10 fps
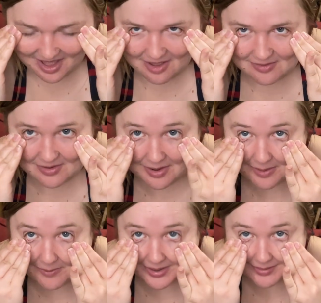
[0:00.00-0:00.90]
oh
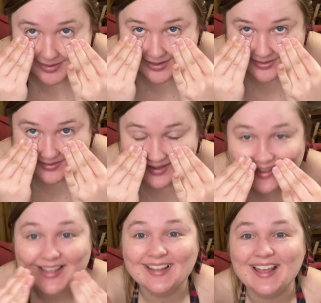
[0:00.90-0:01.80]
no, what am I
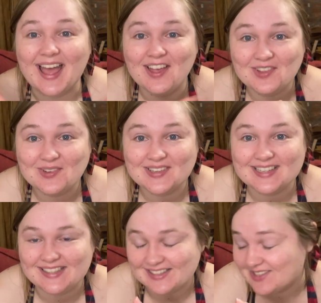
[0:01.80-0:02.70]
doing? I look
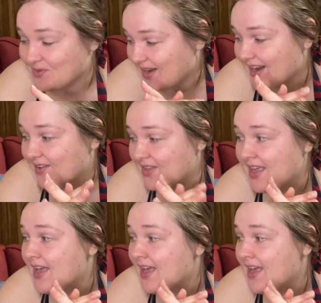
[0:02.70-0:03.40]
ridiculous right now.